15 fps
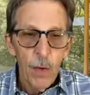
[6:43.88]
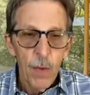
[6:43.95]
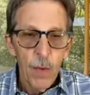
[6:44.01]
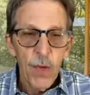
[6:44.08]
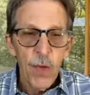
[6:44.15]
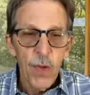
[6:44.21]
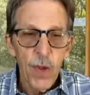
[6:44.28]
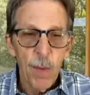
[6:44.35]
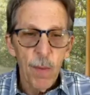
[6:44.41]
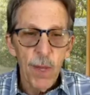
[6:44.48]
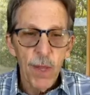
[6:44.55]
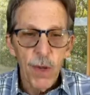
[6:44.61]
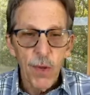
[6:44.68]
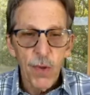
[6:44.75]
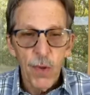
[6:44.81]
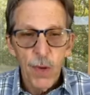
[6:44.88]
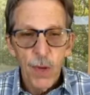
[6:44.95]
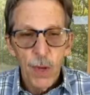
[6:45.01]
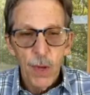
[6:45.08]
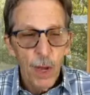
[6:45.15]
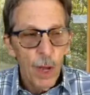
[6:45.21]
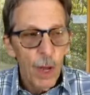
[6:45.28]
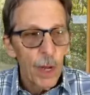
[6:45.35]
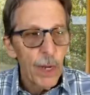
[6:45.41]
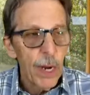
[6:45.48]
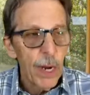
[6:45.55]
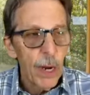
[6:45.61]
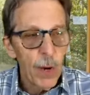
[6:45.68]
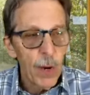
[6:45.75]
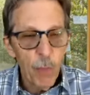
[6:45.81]
this is somebody that's a
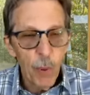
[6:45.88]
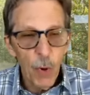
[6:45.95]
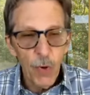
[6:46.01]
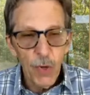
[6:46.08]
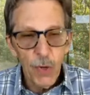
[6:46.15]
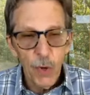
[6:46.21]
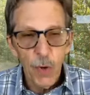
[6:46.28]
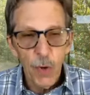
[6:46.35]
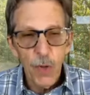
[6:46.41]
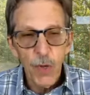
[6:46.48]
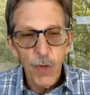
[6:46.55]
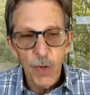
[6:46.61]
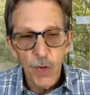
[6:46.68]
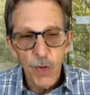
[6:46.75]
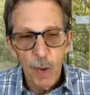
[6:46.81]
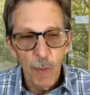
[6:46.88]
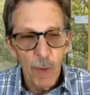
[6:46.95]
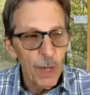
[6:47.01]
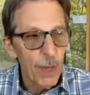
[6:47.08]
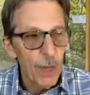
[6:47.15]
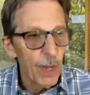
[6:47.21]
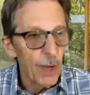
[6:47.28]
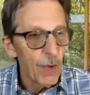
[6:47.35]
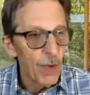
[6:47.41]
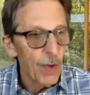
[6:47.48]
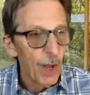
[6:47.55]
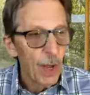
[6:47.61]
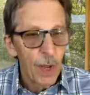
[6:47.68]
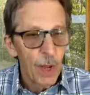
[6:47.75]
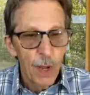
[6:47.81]
caring person, or this is somebody that's,
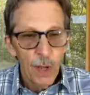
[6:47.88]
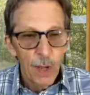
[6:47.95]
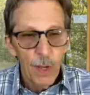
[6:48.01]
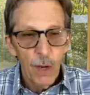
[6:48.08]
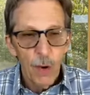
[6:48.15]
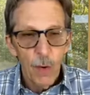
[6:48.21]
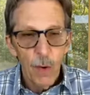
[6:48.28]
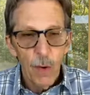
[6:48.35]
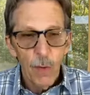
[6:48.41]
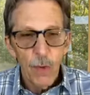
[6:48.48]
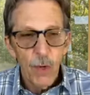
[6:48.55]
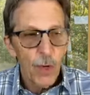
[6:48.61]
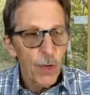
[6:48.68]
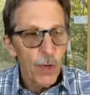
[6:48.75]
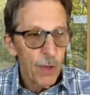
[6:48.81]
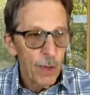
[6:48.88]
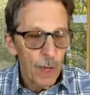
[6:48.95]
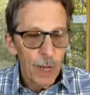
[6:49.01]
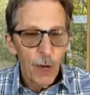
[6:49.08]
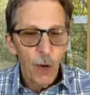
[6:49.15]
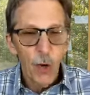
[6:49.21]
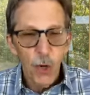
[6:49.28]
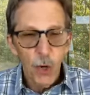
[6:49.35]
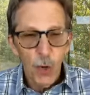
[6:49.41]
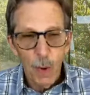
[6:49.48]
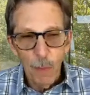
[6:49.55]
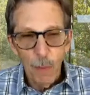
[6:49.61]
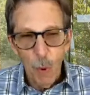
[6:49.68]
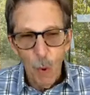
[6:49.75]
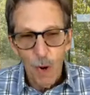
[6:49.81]
it was just, here's your
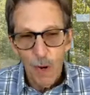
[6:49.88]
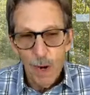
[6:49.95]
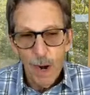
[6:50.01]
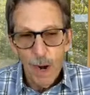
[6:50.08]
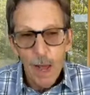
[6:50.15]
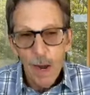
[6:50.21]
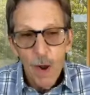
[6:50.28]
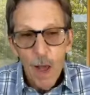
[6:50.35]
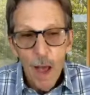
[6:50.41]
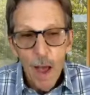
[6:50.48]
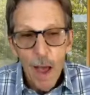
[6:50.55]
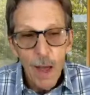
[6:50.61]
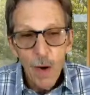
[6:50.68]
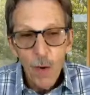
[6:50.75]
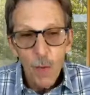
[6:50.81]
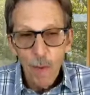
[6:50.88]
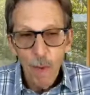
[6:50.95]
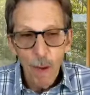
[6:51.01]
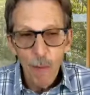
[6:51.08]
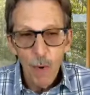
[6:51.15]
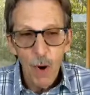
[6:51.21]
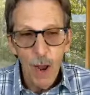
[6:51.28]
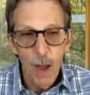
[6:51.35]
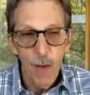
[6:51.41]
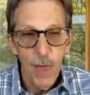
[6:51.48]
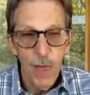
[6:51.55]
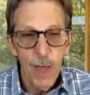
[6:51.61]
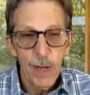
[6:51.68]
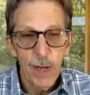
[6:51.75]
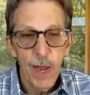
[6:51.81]
report. And I don't know, I don't remember how
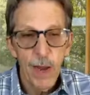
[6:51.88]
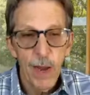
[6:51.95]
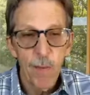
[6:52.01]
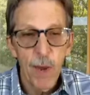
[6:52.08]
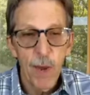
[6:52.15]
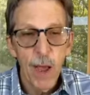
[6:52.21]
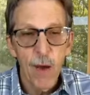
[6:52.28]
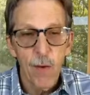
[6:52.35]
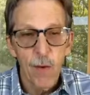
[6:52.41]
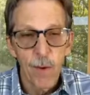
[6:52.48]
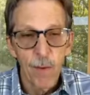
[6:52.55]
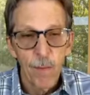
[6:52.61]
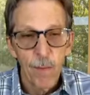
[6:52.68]
that came down.